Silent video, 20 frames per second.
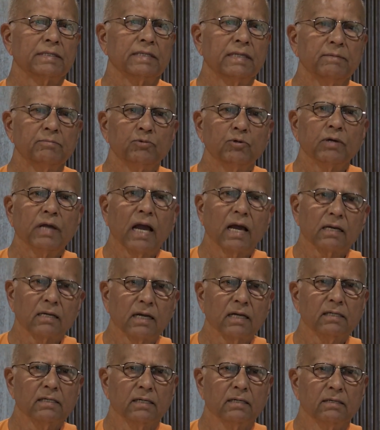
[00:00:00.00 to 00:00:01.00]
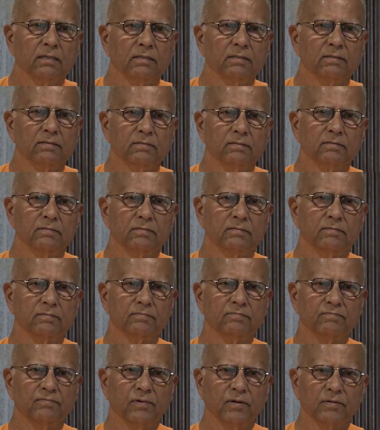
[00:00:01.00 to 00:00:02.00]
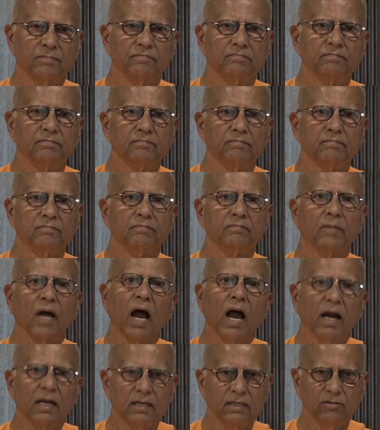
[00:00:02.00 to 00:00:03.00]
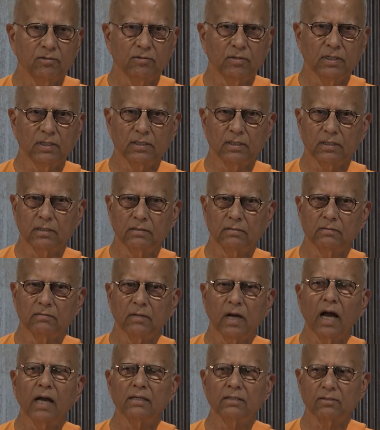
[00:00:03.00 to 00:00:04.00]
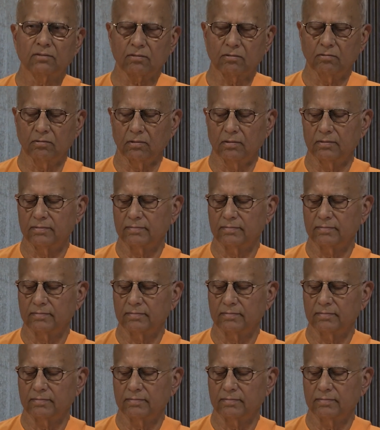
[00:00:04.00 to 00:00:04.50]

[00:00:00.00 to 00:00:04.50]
came to Calcutta for higher education, high school.